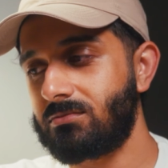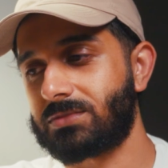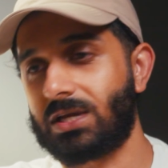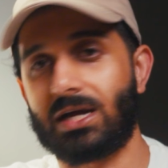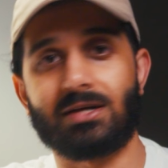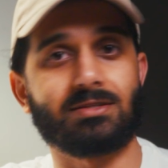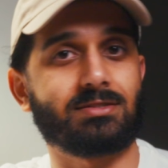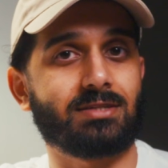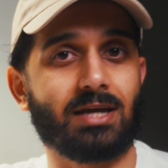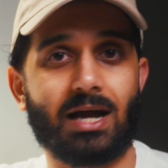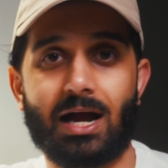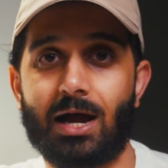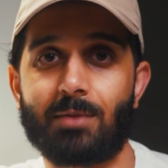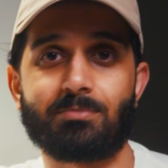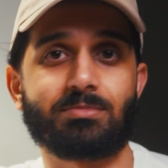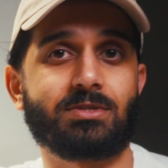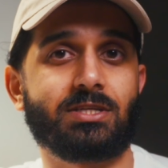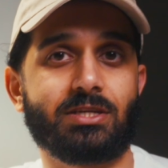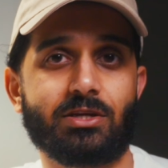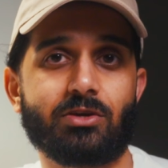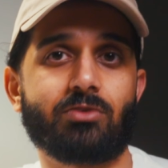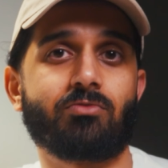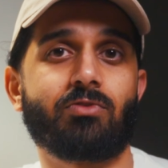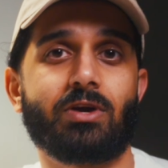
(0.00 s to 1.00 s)
a top
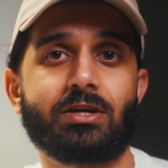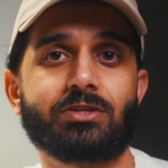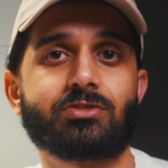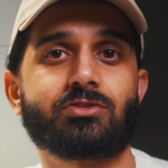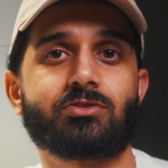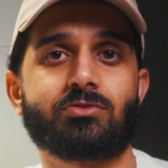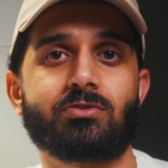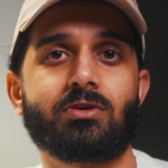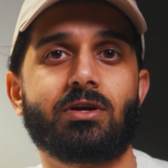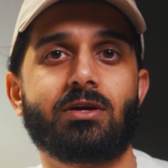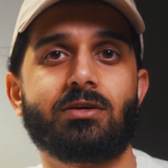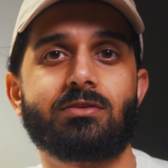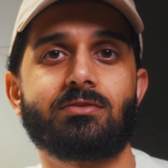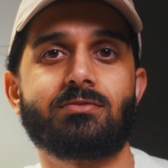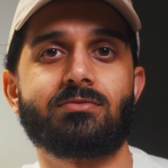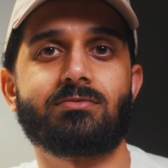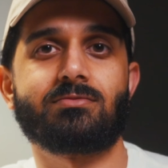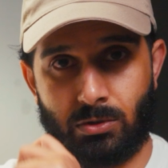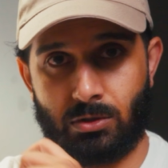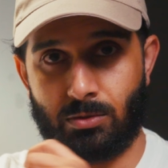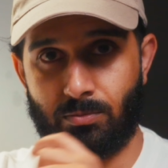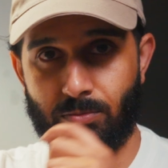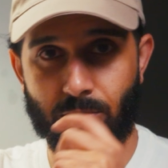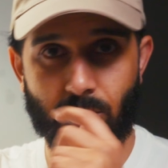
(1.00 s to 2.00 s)
tier restaurant.
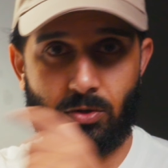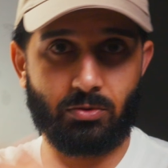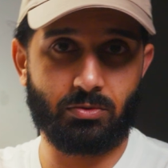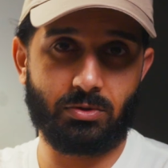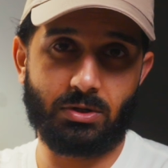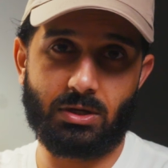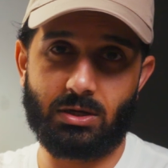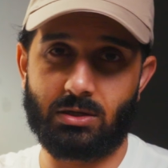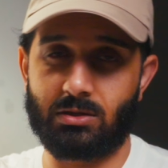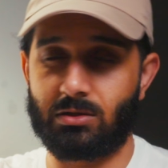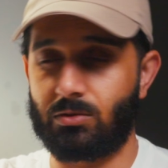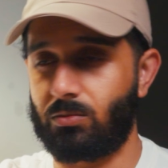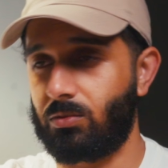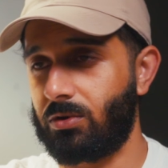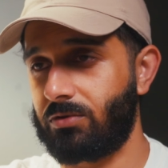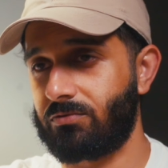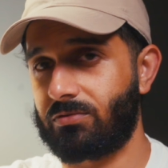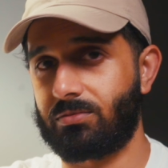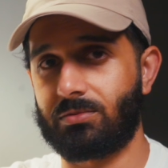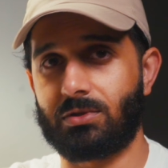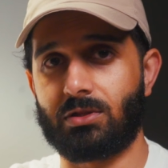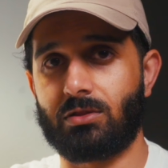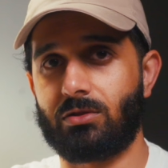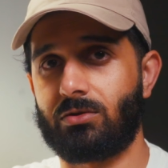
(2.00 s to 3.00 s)
The bone in, the one
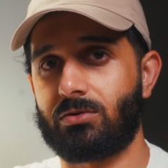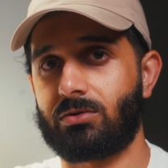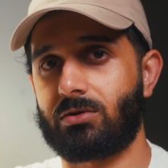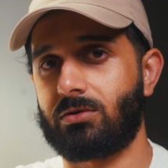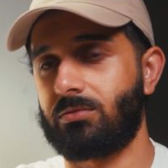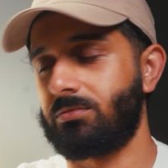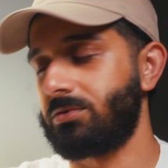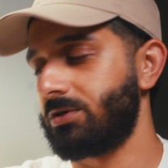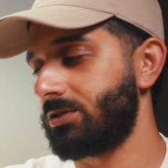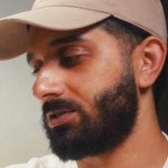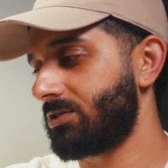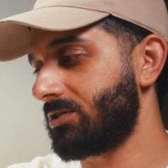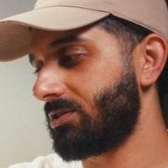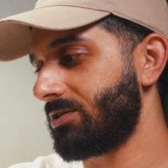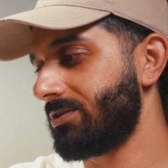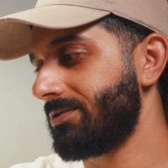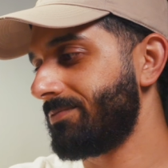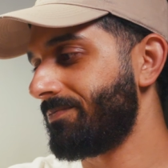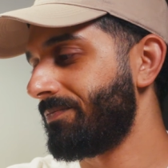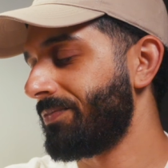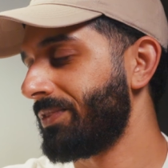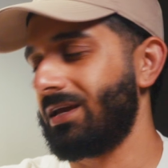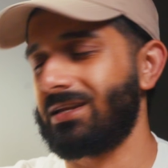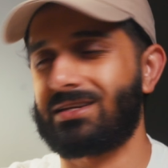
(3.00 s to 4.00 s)
from the local
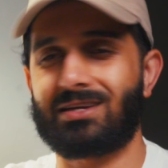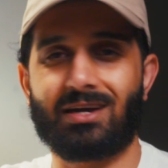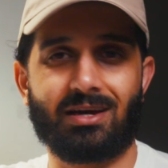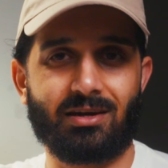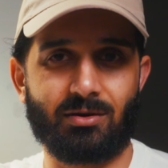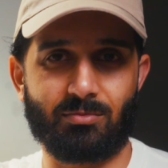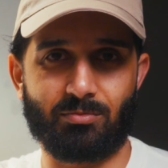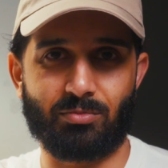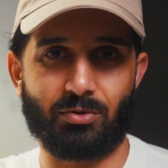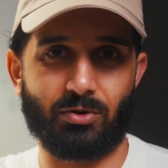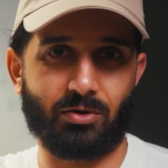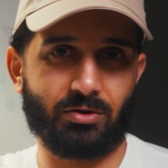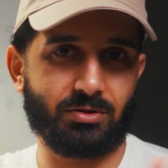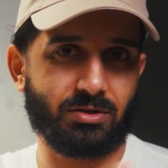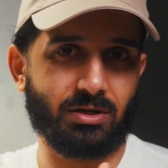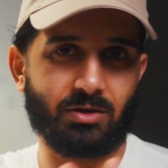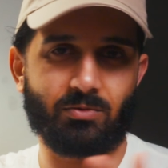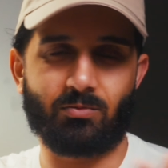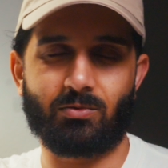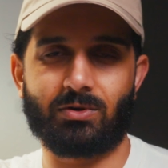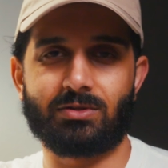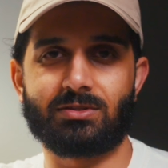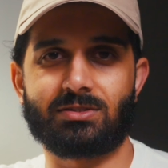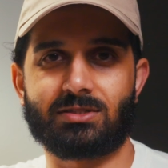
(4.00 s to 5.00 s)
butcher, it kind of burned
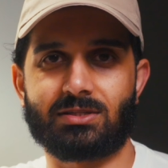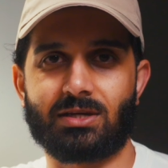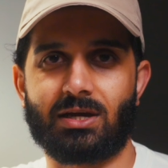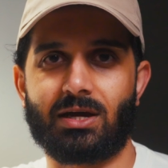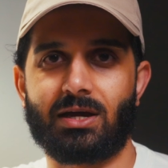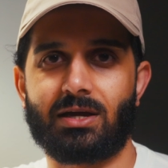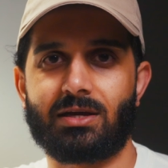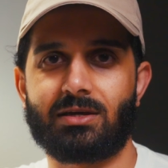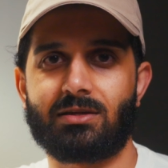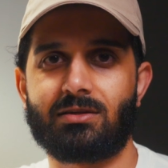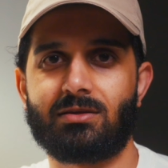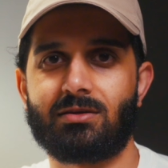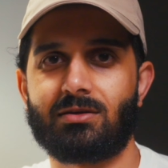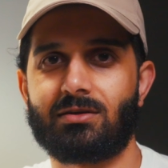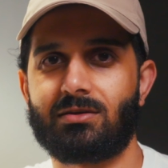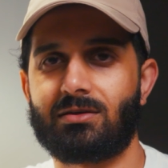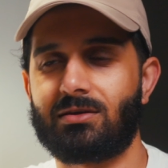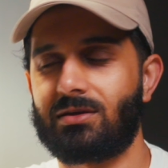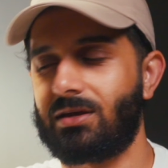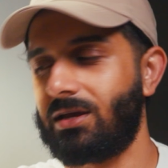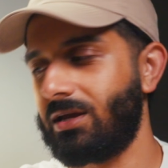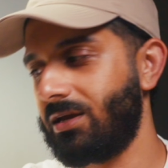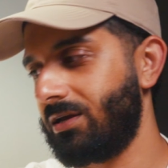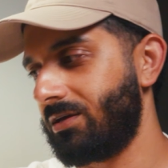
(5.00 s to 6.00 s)
on one side
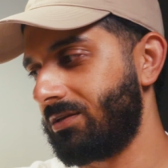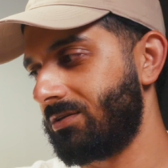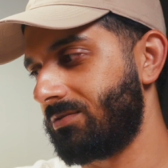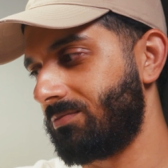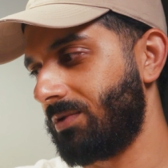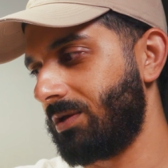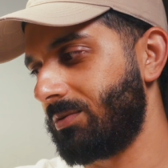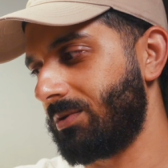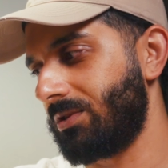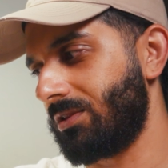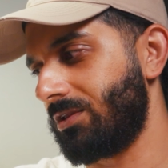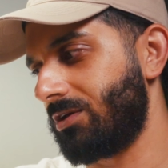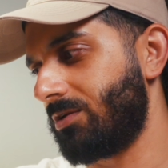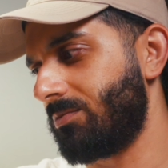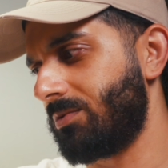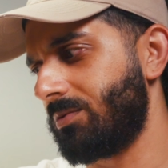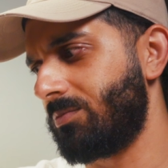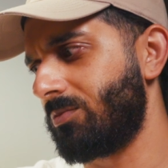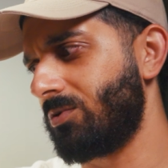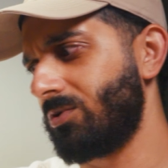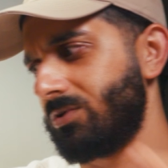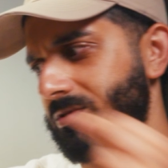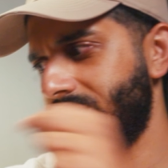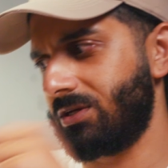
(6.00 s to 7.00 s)
and maybe a little
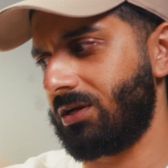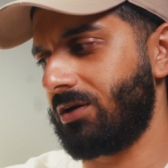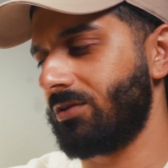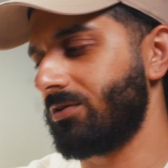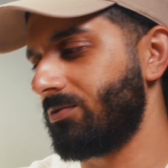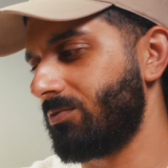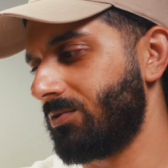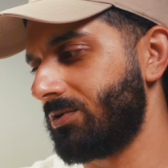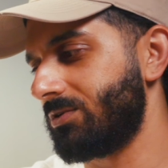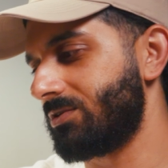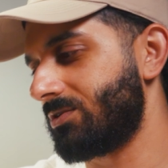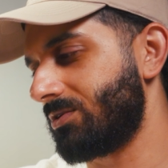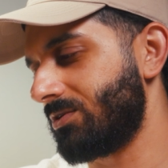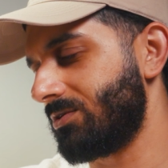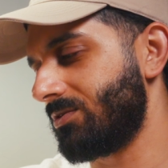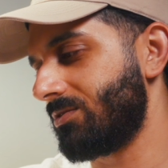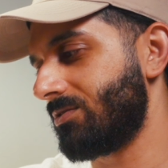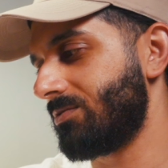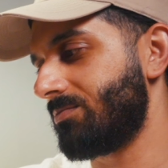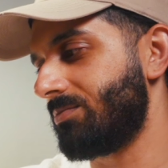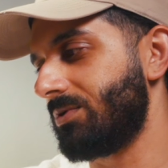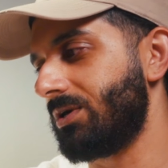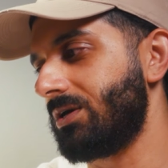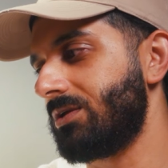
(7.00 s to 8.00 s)
bit more on the other one
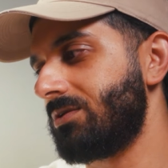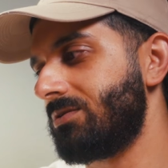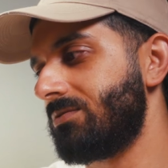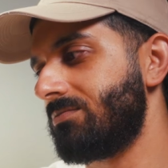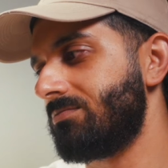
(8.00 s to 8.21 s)
too, but